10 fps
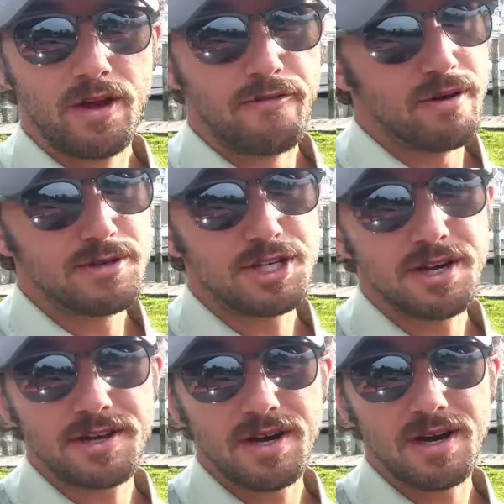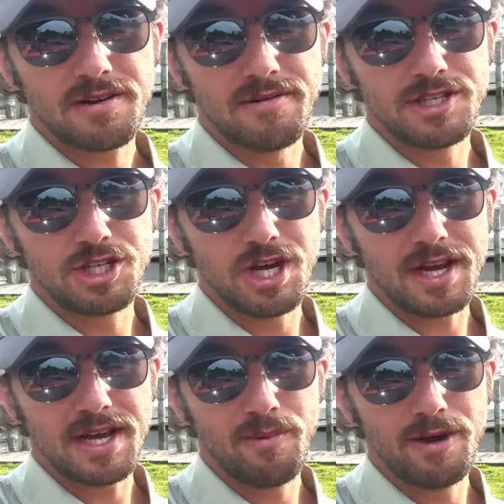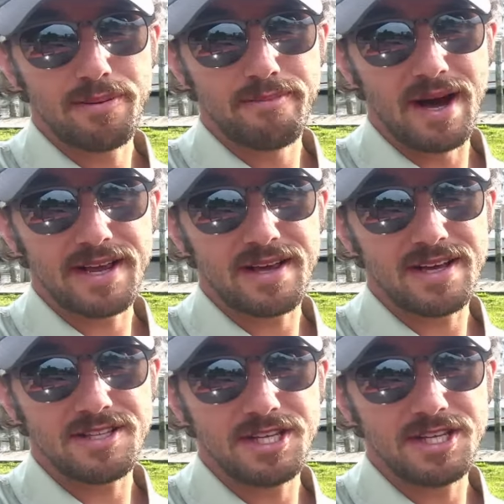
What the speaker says: From Shinnecock, let's check in with Mike